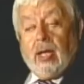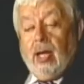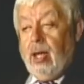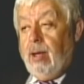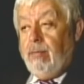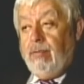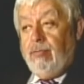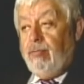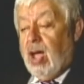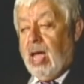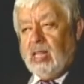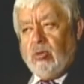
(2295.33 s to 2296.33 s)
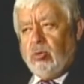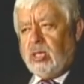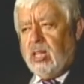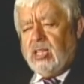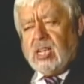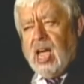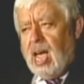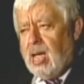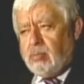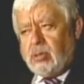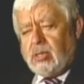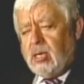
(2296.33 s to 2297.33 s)
uh, five to 10
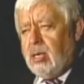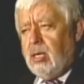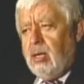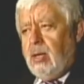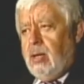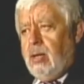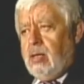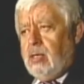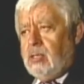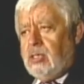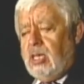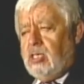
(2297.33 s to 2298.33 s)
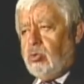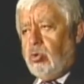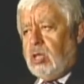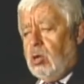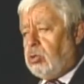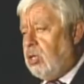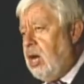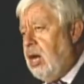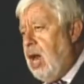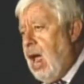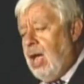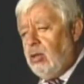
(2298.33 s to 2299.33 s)
times since
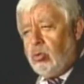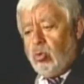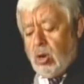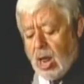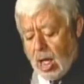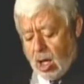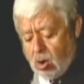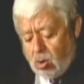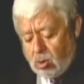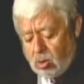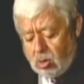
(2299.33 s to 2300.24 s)
2009 to now.